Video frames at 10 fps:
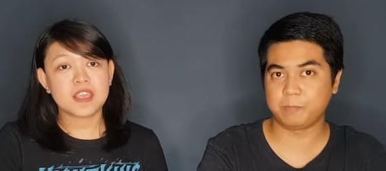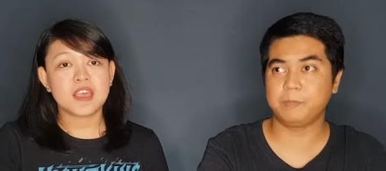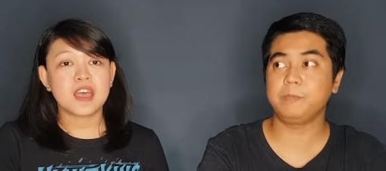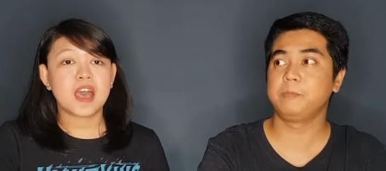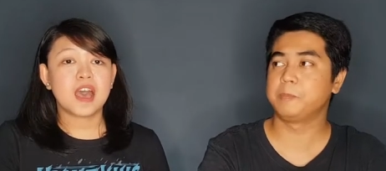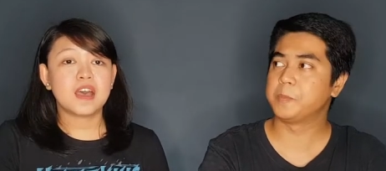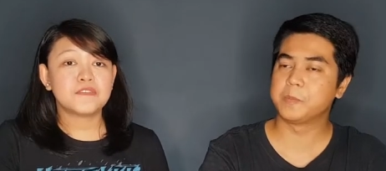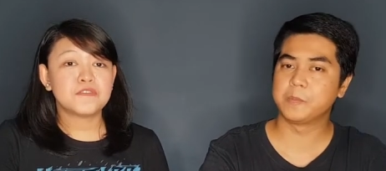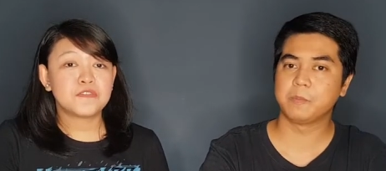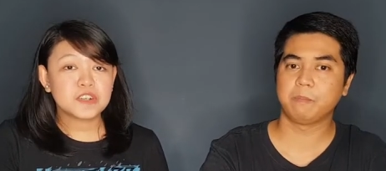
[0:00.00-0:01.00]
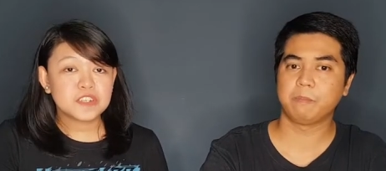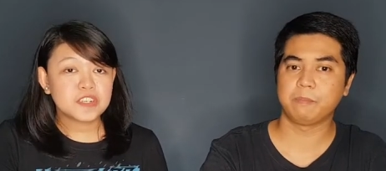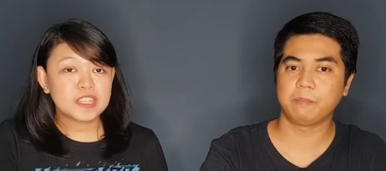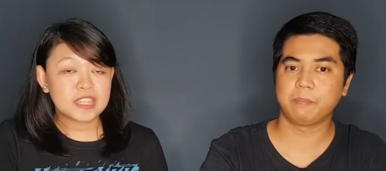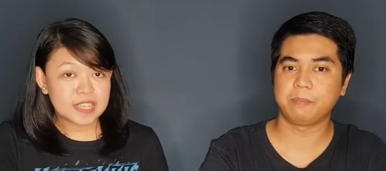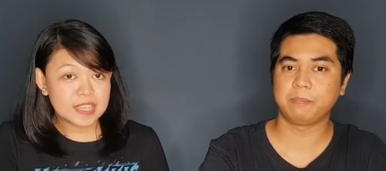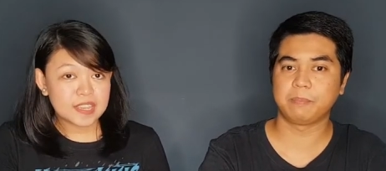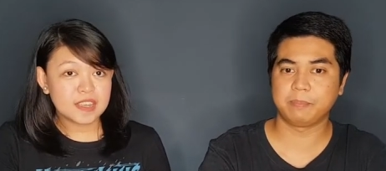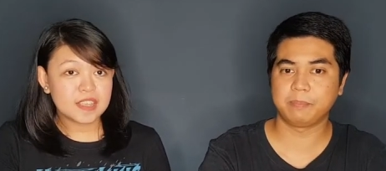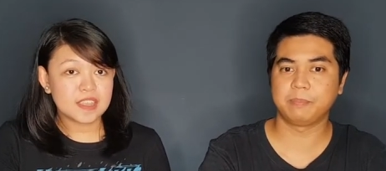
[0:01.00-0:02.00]
Speaker 1: Mm-hmm.
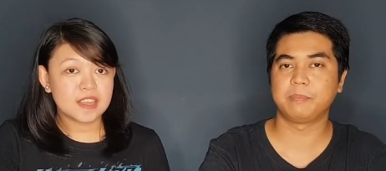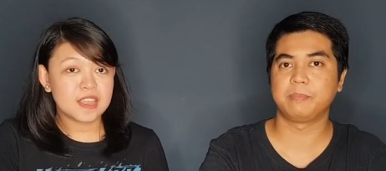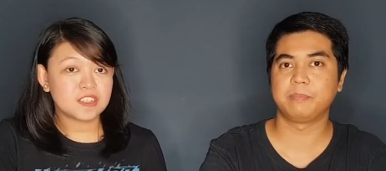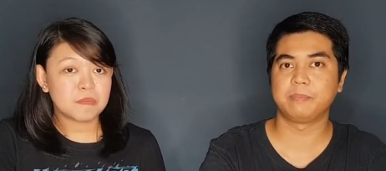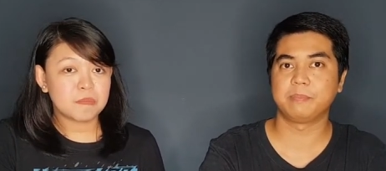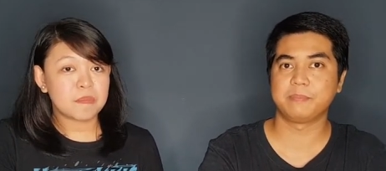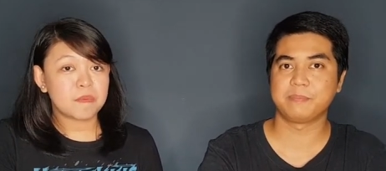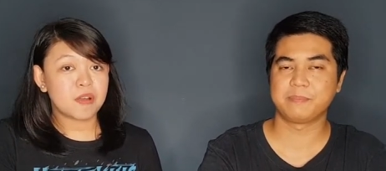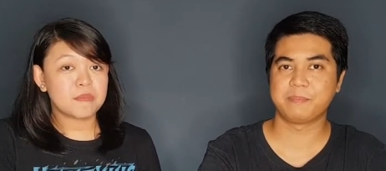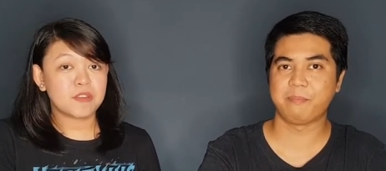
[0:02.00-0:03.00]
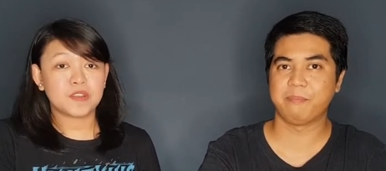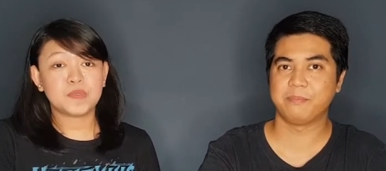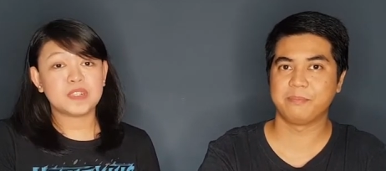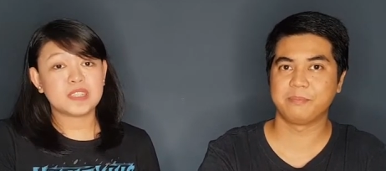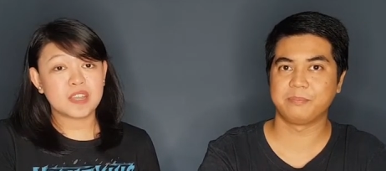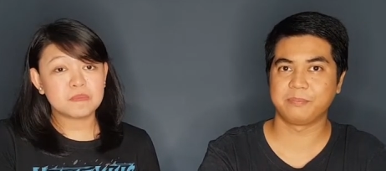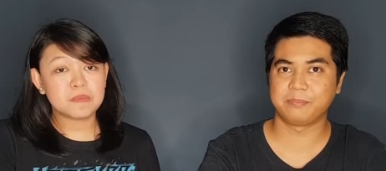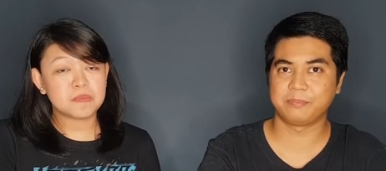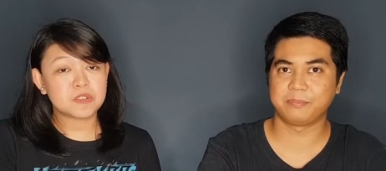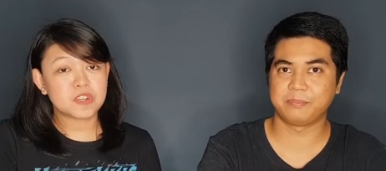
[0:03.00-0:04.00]
Unfortunately, the Asia Pop Comic Con will not
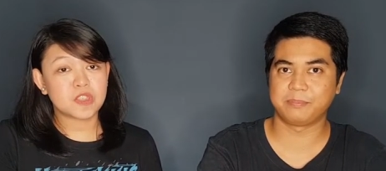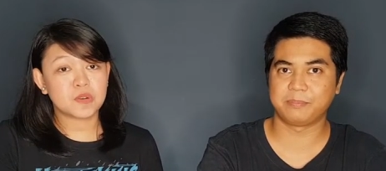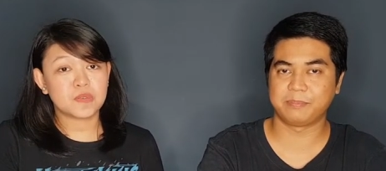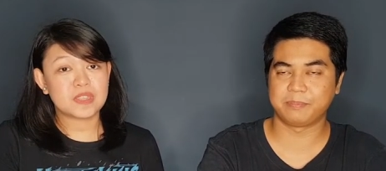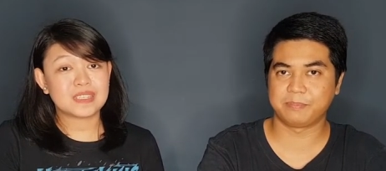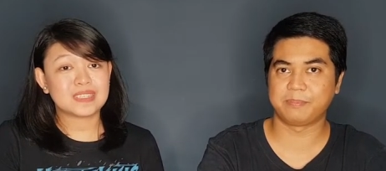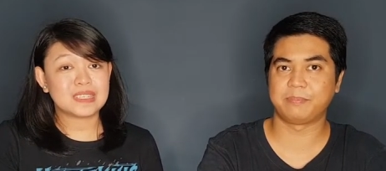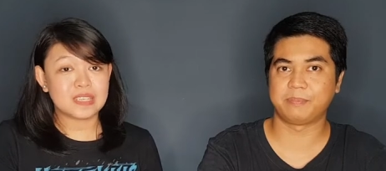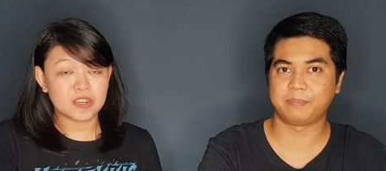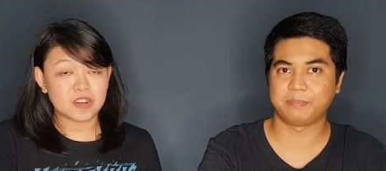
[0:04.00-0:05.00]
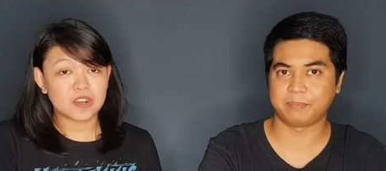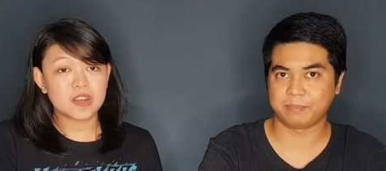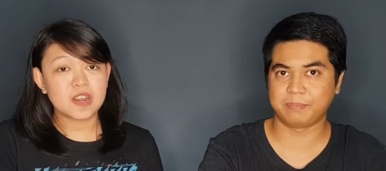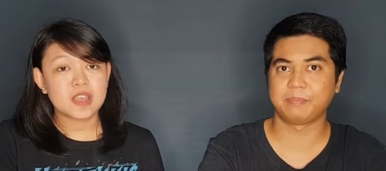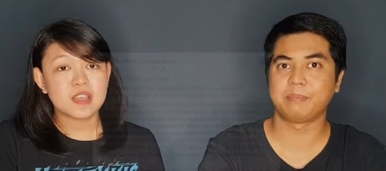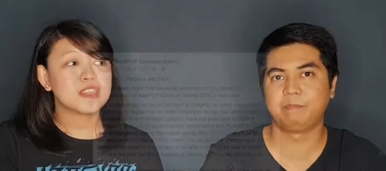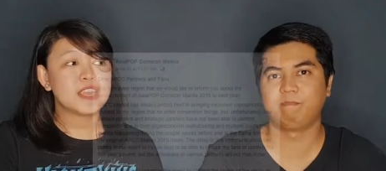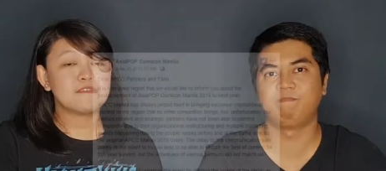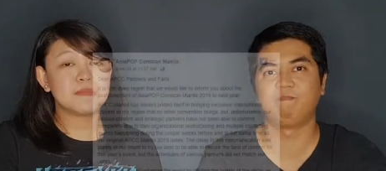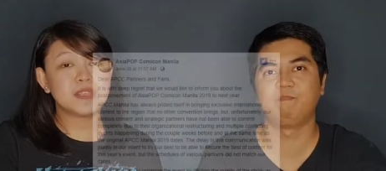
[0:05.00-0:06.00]
be pushing through this year. They
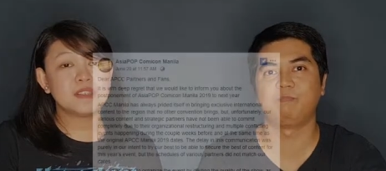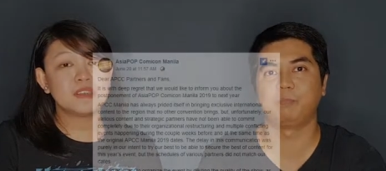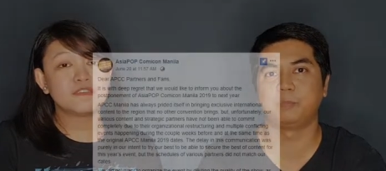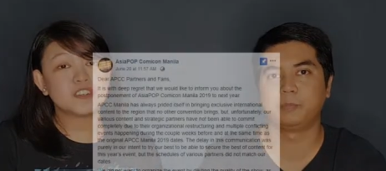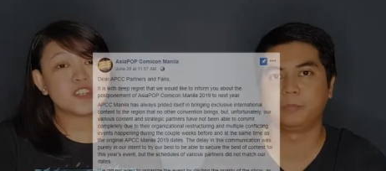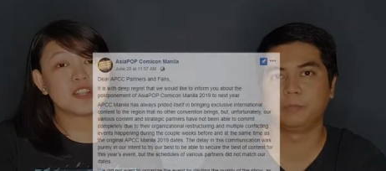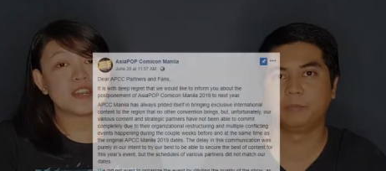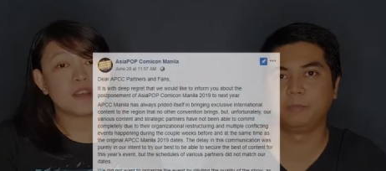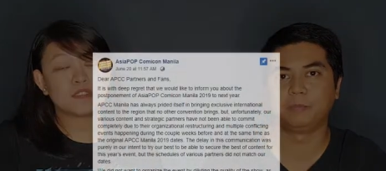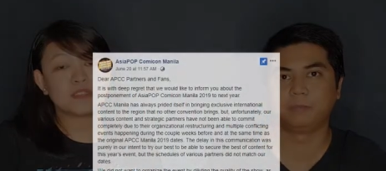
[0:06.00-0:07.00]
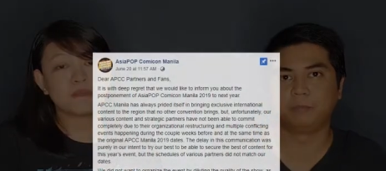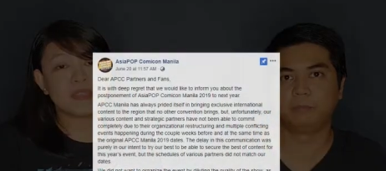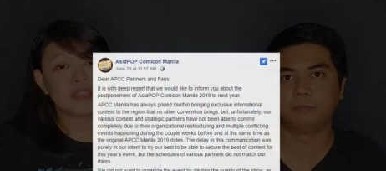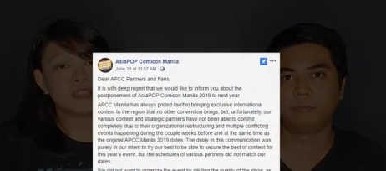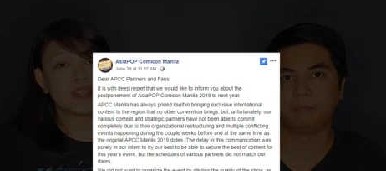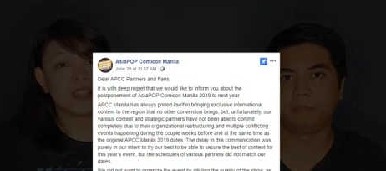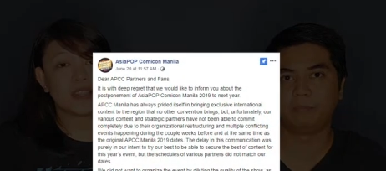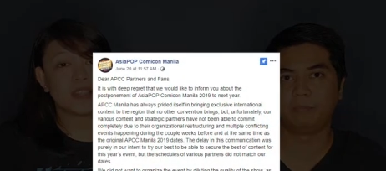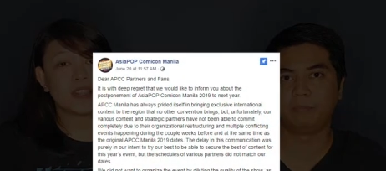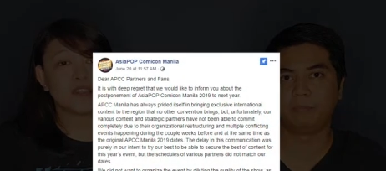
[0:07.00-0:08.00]
have made the official announcement
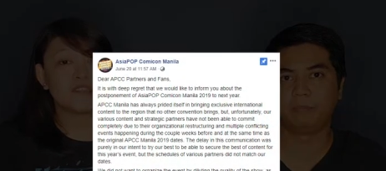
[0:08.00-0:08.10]
in their